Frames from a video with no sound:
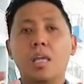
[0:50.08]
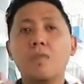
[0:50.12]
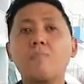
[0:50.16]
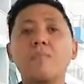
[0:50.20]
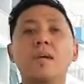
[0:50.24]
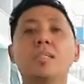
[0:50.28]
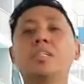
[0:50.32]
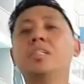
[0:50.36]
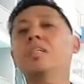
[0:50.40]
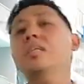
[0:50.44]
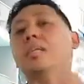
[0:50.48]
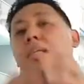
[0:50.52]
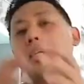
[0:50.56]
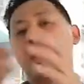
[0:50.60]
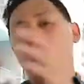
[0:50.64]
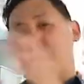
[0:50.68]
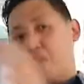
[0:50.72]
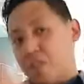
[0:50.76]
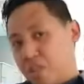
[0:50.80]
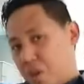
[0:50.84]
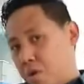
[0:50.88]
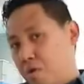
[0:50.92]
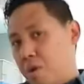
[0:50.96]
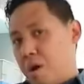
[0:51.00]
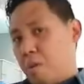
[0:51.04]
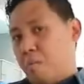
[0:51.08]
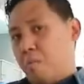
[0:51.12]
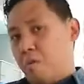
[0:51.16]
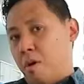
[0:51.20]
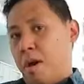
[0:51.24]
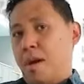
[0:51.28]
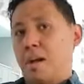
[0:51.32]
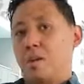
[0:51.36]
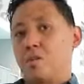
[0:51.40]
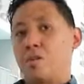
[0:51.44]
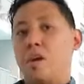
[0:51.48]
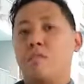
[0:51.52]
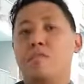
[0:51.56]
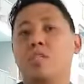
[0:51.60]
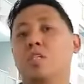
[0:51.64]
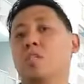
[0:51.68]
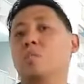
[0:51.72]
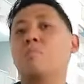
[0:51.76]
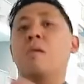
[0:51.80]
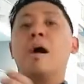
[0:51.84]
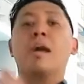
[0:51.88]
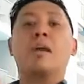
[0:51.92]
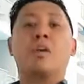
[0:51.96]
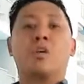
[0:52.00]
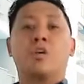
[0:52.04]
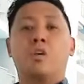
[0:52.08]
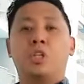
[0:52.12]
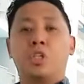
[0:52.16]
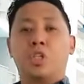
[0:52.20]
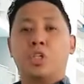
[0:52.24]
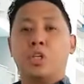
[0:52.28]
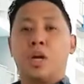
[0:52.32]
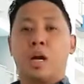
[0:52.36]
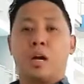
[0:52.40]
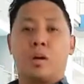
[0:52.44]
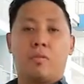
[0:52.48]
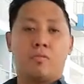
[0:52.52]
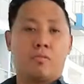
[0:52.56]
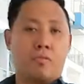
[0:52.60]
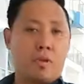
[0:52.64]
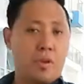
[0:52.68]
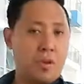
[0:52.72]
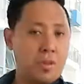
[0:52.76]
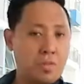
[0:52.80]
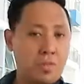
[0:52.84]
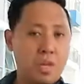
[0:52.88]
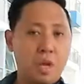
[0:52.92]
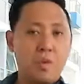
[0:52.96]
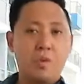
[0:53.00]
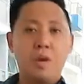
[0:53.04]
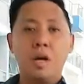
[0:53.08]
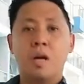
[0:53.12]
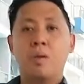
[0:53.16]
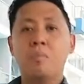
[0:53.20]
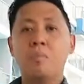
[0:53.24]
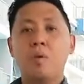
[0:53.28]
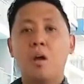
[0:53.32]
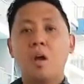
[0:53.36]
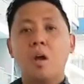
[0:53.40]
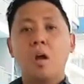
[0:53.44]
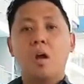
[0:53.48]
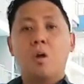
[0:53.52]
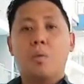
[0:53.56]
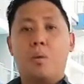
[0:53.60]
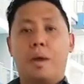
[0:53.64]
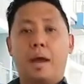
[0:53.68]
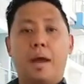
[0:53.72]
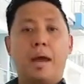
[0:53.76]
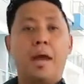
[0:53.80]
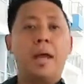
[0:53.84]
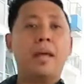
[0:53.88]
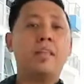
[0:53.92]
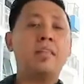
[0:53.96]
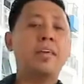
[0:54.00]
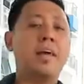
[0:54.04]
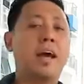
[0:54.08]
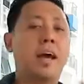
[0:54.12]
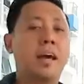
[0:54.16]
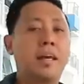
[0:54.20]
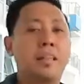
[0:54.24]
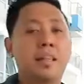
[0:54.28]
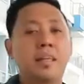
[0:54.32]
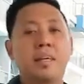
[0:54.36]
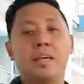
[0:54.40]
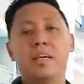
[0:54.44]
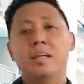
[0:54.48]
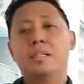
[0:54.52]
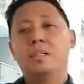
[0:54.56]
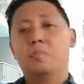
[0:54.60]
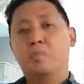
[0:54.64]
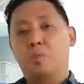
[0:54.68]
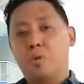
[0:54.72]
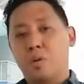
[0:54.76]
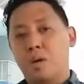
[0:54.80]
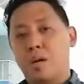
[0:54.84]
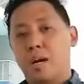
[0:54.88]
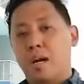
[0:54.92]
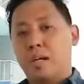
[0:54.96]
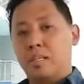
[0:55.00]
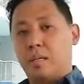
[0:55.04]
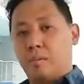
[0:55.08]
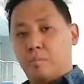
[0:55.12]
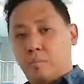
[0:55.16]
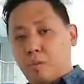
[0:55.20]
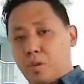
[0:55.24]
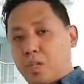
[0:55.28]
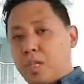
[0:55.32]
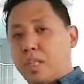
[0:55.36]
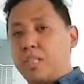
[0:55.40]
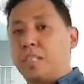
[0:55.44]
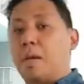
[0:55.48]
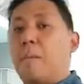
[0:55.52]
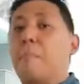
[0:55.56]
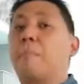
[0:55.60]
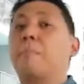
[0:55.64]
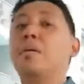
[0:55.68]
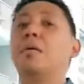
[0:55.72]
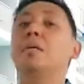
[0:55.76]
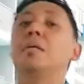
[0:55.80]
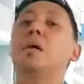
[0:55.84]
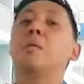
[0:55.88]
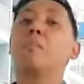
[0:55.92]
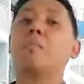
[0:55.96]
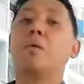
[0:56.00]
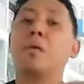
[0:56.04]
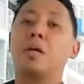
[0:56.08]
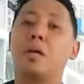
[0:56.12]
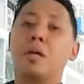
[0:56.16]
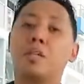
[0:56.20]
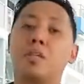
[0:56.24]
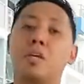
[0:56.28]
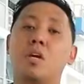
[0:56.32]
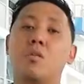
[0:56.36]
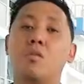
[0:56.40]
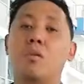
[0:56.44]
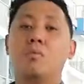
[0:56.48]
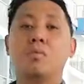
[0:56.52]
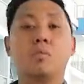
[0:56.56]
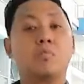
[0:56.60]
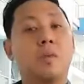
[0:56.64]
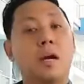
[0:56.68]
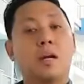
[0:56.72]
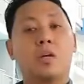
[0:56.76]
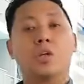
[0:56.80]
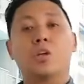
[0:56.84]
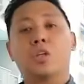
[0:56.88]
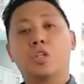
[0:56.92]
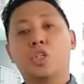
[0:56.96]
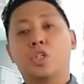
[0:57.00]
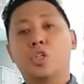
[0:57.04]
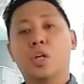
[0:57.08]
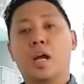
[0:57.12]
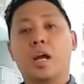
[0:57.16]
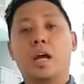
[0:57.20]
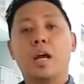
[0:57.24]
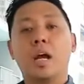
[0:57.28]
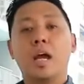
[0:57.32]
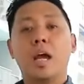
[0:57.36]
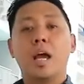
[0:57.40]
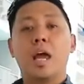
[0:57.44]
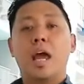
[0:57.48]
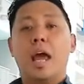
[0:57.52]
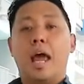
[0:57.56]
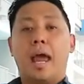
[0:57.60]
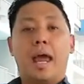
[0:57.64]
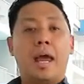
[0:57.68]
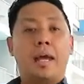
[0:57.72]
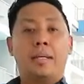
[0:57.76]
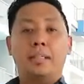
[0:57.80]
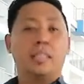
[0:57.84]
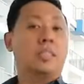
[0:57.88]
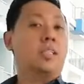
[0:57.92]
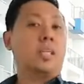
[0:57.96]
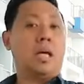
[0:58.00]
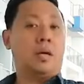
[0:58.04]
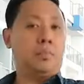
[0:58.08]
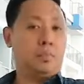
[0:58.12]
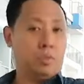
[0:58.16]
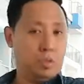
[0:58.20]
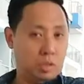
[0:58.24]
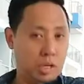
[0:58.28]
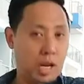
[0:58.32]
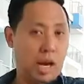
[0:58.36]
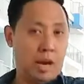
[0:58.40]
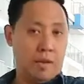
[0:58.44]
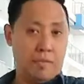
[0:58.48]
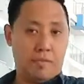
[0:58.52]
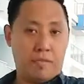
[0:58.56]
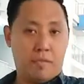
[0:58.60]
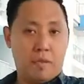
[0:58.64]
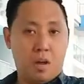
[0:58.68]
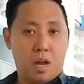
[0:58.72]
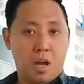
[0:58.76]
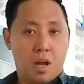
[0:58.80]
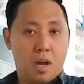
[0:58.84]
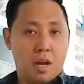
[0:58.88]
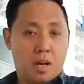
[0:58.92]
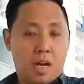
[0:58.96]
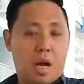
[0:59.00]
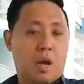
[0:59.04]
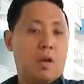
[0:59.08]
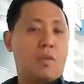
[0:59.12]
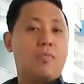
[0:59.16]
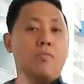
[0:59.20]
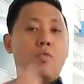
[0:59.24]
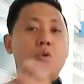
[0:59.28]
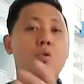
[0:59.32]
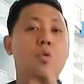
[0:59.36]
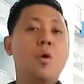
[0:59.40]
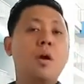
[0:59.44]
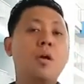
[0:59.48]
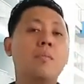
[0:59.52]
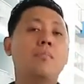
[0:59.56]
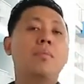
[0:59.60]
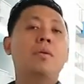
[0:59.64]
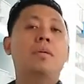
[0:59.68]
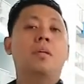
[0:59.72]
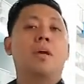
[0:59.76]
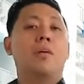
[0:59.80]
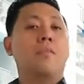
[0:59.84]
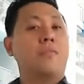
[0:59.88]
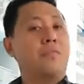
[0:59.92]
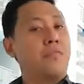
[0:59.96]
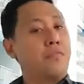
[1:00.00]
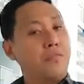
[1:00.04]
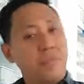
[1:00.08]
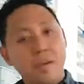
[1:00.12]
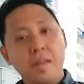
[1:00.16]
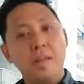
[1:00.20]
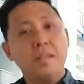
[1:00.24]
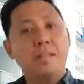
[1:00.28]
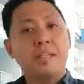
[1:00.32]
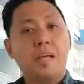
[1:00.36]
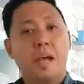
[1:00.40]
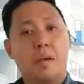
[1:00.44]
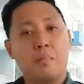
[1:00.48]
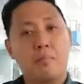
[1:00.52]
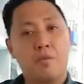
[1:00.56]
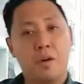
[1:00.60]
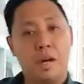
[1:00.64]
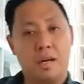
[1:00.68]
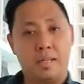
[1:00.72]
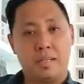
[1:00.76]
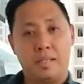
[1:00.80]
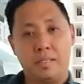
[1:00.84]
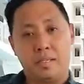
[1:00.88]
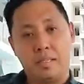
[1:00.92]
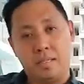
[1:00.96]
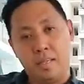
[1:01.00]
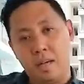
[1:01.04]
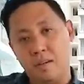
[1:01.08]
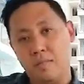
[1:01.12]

imagine Ethereum, right? You have a smart contract for Ethereum where any ideas, products and projects can build upon Ethereum smart contract and just come to life. Now, if you want to build a fintech product and